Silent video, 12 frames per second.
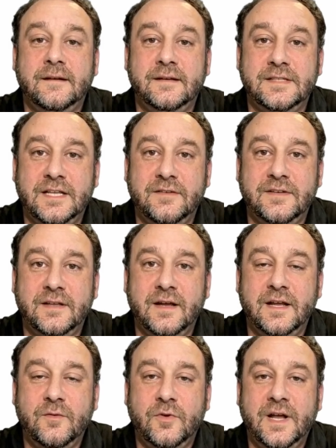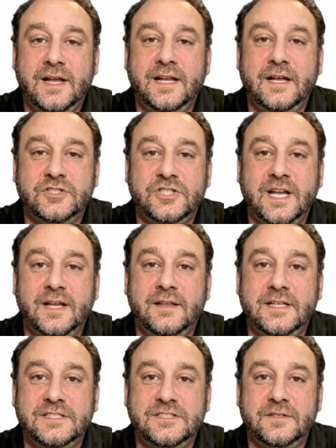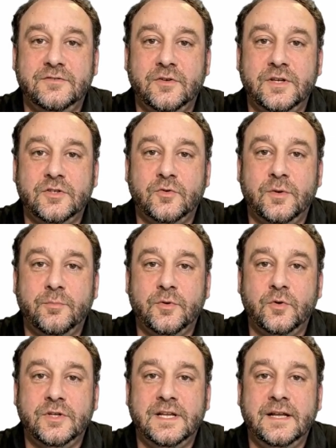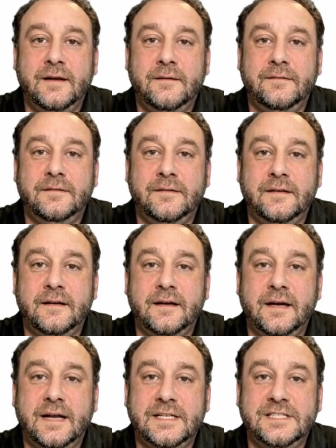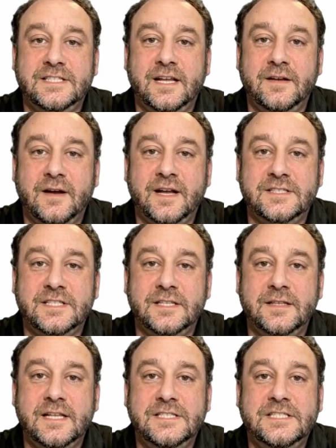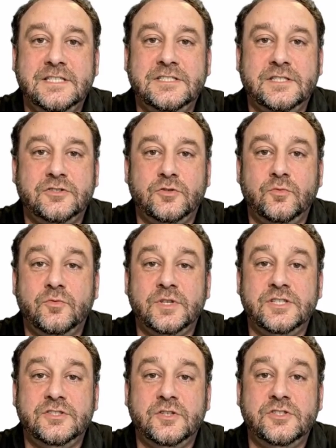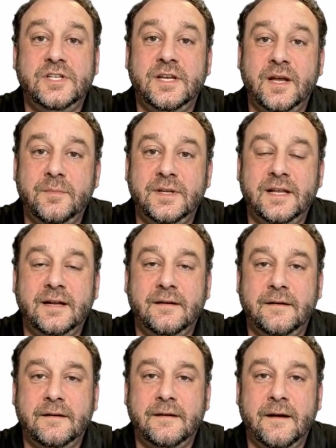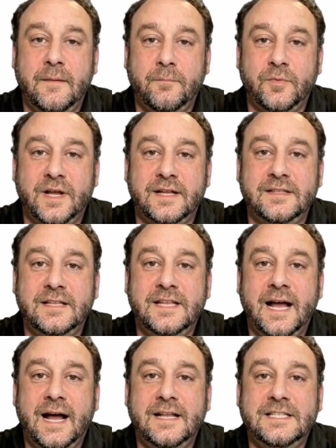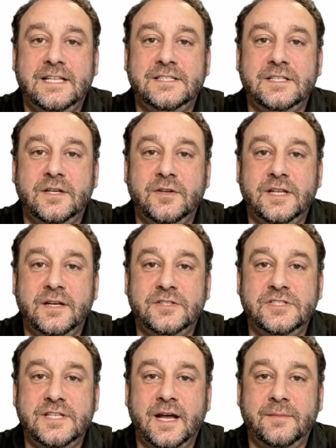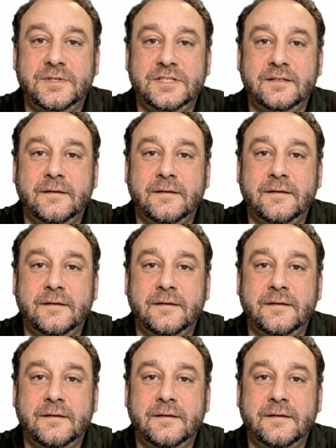Think of it like writing a checklist for a new employee. Instead of asking the assistant to research a company, break the task into clear steps.